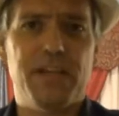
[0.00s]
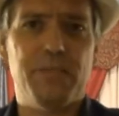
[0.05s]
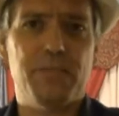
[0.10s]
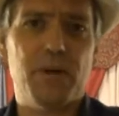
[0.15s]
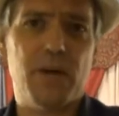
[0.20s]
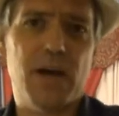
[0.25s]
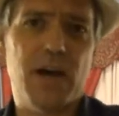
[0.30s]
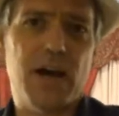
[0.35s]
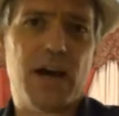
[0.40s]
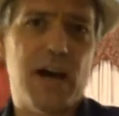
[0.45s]

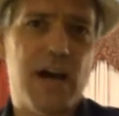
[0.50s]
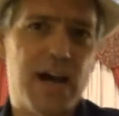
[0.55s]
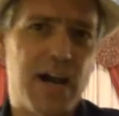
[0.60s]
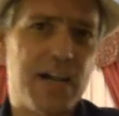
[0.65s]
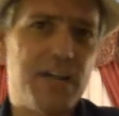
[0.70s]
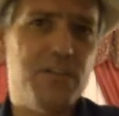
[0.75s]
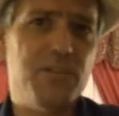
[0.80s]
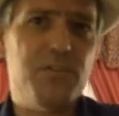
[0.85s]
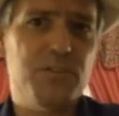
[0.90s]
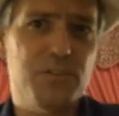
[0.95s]
fan, but
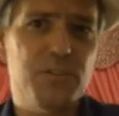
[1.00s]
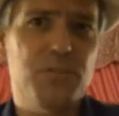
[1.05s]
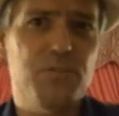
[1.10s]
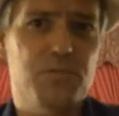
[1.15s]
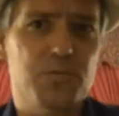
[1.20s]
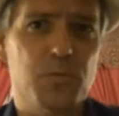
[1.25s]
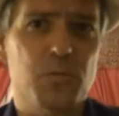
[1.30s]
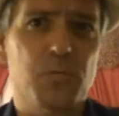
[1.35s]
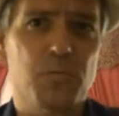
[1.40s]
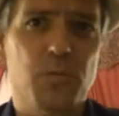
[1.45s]
I used to,
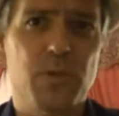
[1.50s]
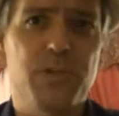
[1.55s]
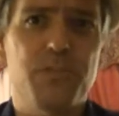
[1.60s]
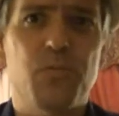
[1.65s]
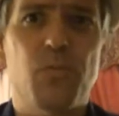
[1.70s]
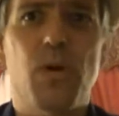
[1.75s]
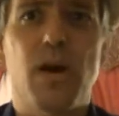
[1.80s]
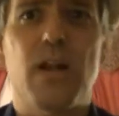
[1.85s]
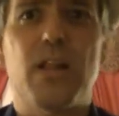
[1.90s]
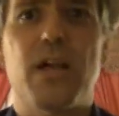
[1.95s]
for a
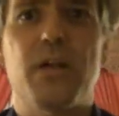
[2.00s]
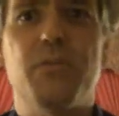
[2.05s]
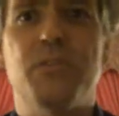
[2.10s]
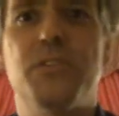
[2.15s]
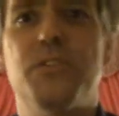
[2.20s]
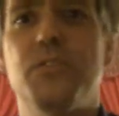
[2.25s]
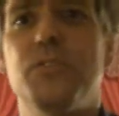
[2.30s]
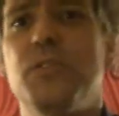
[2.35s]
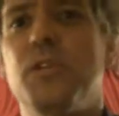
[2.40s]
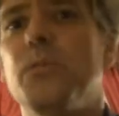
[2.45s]
brief while, I
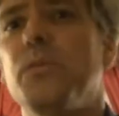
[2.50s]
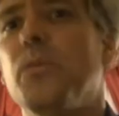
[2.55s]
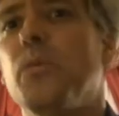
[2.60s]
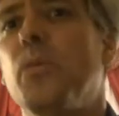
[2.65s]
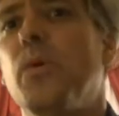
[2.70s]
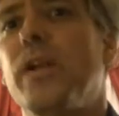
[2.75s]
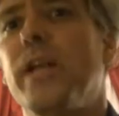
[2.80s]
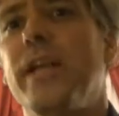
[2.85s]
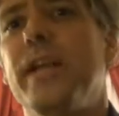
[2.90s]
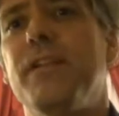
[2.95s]
was doing it with a
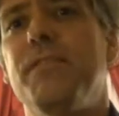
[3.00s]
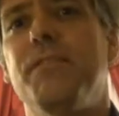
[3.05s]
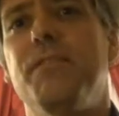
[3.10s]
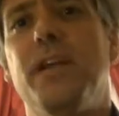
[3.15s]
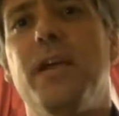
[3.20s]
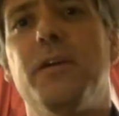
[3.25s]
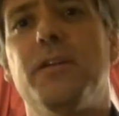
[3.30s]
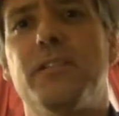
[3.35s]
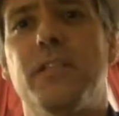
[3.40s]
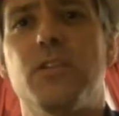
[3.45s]
one-handed
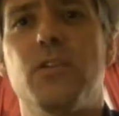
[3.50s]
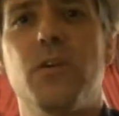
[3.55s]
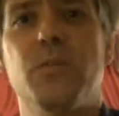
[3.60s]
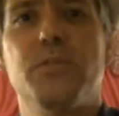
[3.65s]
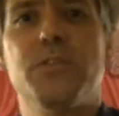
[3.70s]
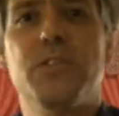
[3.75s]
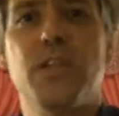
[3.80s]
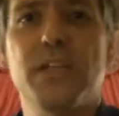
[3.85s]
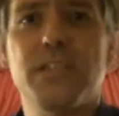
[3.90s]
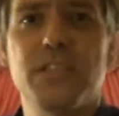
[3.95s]
fan because I thought it
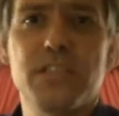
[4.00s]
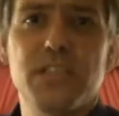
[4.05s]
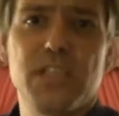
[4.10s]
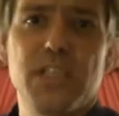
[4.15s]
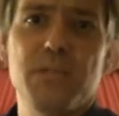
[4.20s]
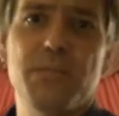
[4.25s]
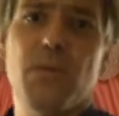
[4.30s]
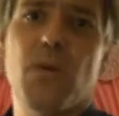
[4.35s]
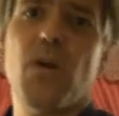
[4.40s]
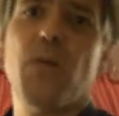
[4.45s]
was nice to
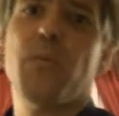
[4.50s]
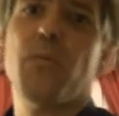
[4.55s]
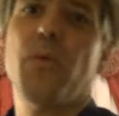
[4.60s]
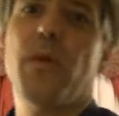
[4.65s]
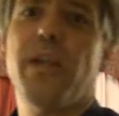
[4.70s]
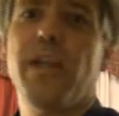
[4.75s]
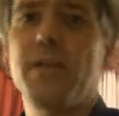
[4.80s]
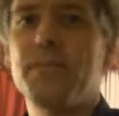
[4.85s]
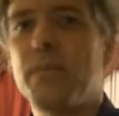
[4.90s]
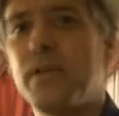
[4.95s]
keep it all with
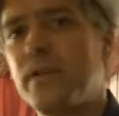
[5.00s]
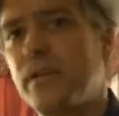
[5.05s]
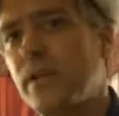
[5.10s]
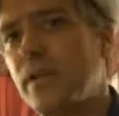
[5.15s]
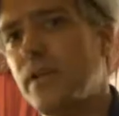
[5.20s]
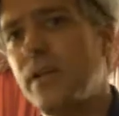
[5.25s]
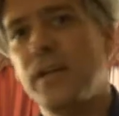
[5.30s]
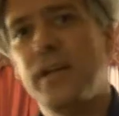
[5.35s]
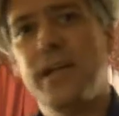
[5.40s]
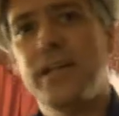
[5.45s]
one hand, but
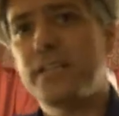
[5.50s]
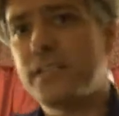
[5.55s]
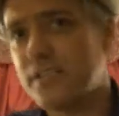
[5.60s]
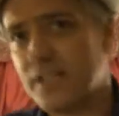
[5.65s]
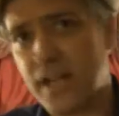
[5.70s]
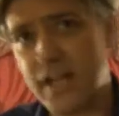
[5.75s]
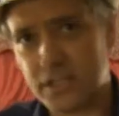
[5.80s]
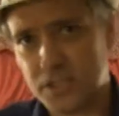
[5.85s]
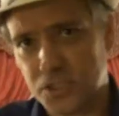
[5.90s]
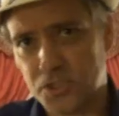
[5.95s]
it's
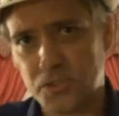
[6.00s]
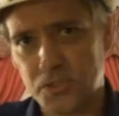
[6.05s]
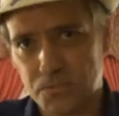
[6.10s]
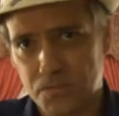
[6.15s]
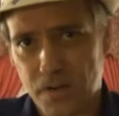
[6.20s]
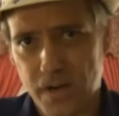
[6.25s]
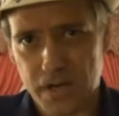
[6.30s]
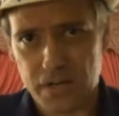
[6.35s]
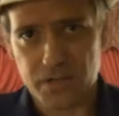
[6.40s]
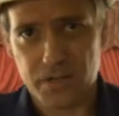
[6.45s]
not
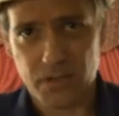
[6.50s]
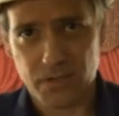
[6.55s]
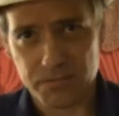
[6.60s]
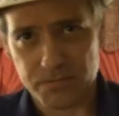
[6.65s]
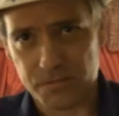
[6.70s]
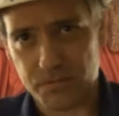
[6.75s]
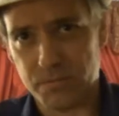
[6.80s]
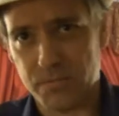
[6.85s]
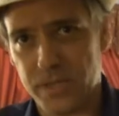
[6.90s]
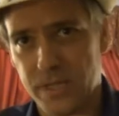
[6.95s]
surefire enough
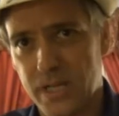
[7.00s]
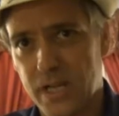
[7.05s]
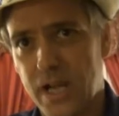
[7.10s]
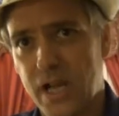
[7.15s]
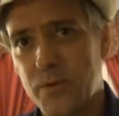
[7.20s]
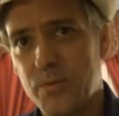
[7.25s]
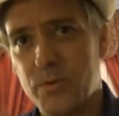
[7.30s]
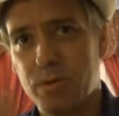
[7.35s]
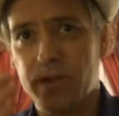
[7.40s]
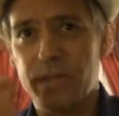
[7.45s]
for me.
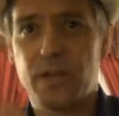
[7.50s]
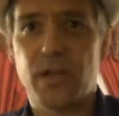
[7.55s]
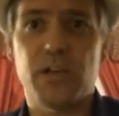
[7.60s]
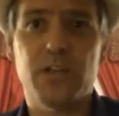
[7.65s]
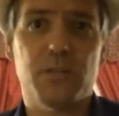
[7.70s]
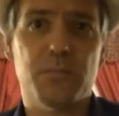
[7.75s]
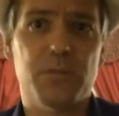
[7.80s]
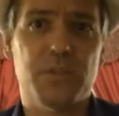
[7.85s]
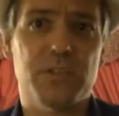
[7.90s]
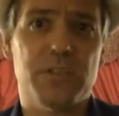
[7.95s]
I wanted
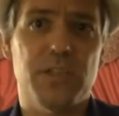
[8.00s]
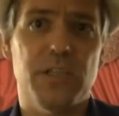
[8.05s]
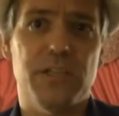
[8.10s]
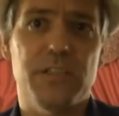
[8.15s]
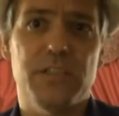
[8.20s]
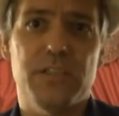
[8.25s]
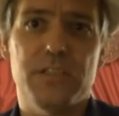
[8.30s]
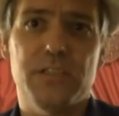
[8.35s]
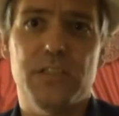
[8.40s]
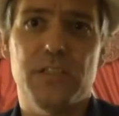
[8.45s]

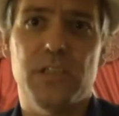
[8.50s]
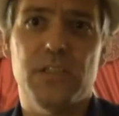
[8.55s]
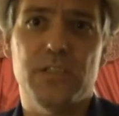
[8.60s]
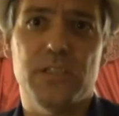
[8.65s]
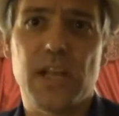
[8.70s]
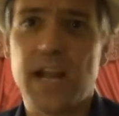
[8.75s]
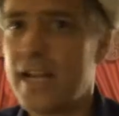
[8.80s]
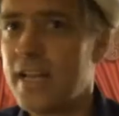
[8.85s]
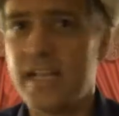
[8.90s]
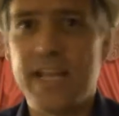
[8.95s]
100%.
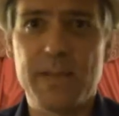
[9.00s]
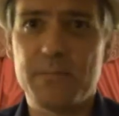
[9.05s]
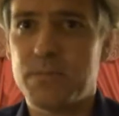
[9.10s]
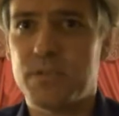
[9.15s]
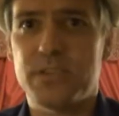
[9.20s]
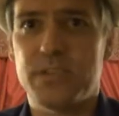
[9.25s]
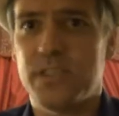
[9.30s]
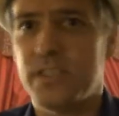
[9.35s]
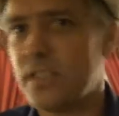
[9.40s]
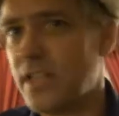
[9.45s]
98%,
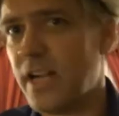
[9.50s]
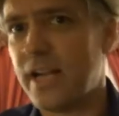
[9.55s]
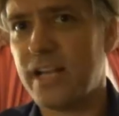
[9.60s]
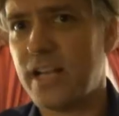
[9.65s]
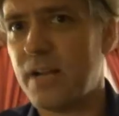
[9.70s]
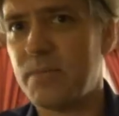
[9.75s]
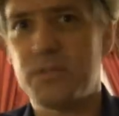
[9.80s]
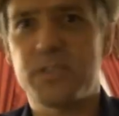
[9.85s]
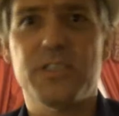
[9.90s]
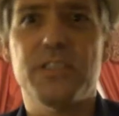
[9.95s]

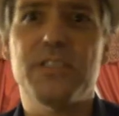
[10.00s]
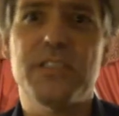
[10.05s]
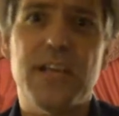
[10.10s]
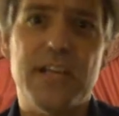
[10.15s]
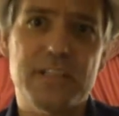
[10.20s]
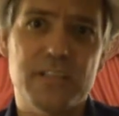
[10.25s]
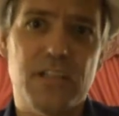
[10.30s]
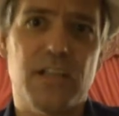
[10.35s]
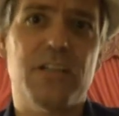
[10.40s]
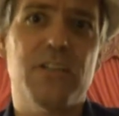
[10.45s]
99%,
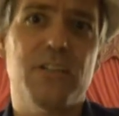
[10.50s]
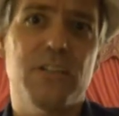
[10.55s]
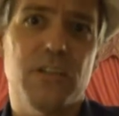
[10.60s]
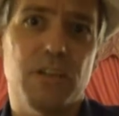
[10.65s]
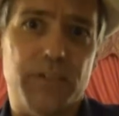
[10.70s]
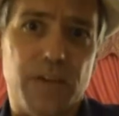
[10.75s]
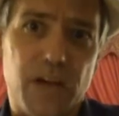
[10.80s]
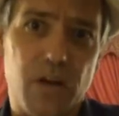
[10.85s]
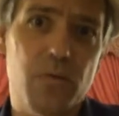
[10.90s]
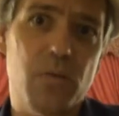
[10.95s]
that's not good
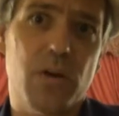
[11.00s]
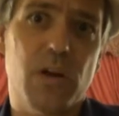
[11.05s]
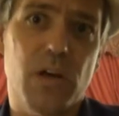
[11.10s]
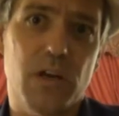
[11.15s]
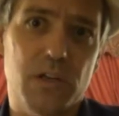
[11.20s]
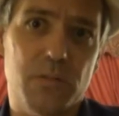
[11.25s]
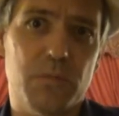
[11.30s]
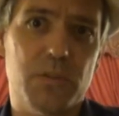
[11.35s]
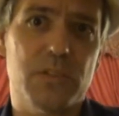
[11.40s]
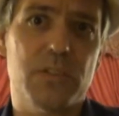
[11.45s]
enough. I want
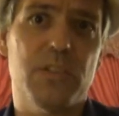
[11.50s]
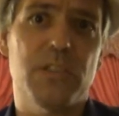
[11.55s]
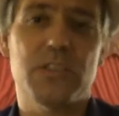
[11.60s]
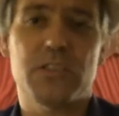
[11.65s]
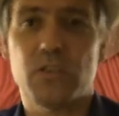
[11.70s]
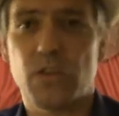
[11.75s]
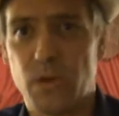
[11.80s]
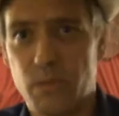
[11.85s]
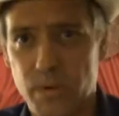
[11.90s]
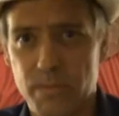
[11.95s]
100%,
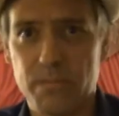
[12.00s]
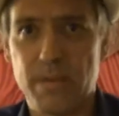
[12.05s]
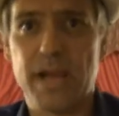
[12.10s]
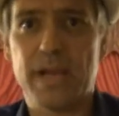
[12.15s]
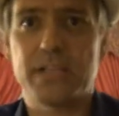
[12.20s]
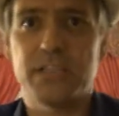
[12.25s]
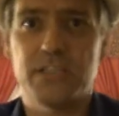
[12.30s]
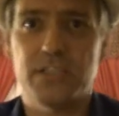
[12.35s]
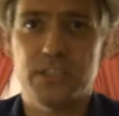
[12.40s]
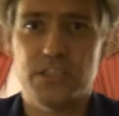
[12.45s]
so I went
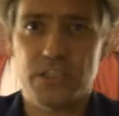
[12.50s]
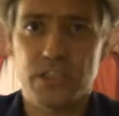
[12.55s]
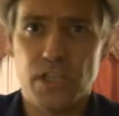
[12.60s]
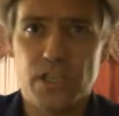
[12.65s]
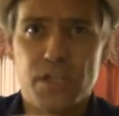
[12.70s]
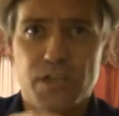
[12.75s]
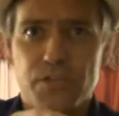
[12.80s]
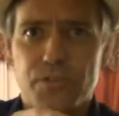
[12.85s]
back to just